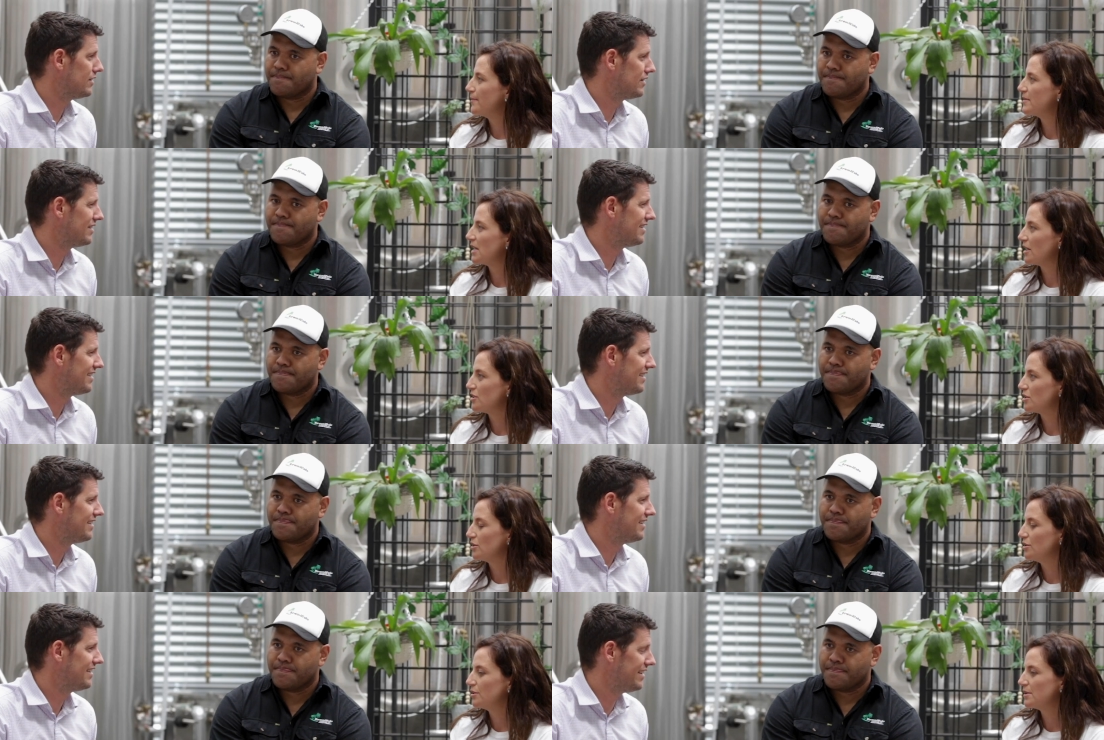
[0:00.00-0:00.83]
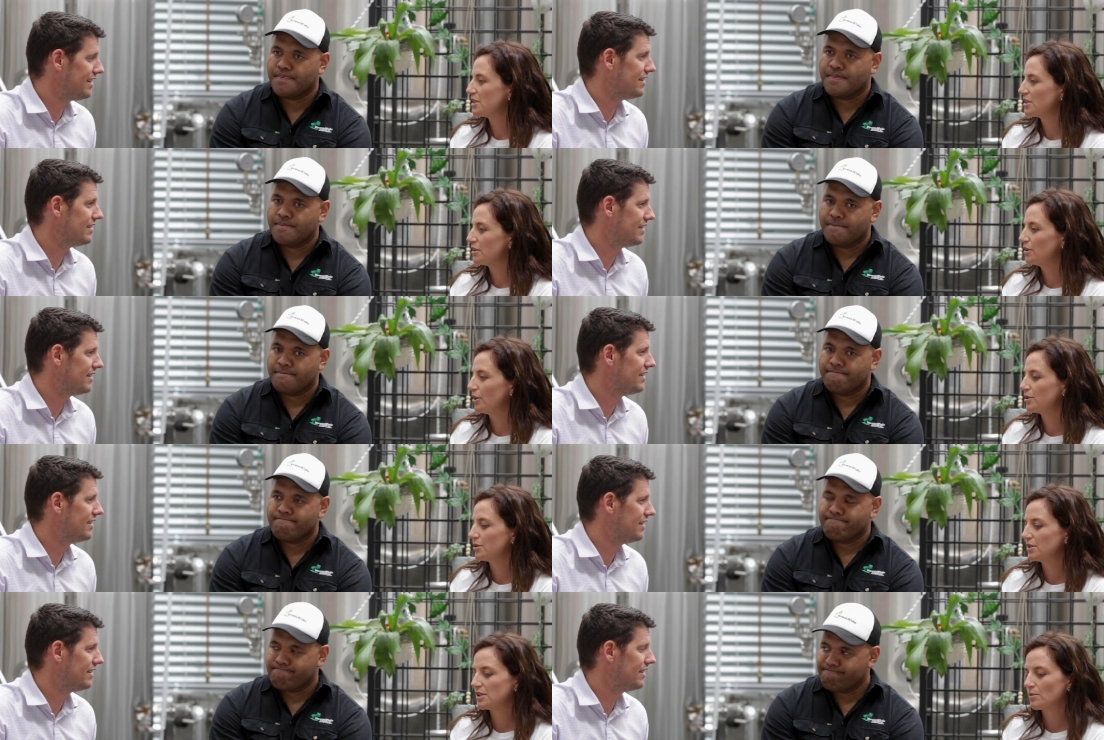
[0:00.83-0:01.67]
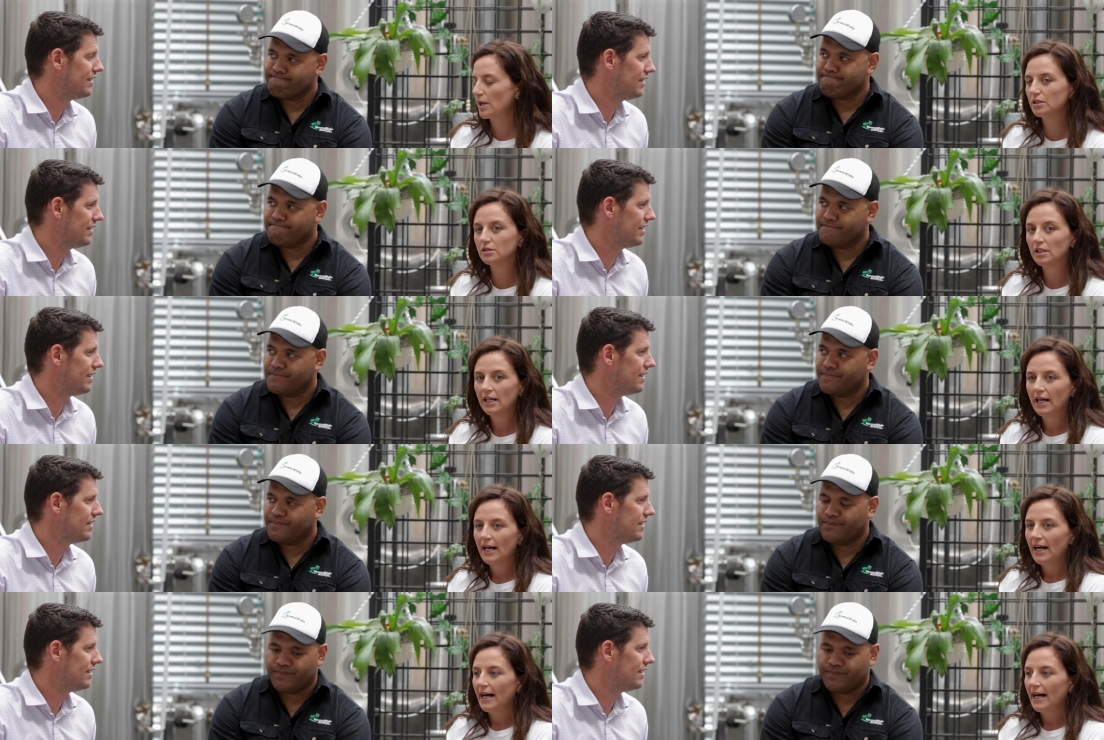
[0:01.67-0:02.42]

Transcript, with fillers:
Speaker 1: um, South Geelong, which yep. are local as well. Yep.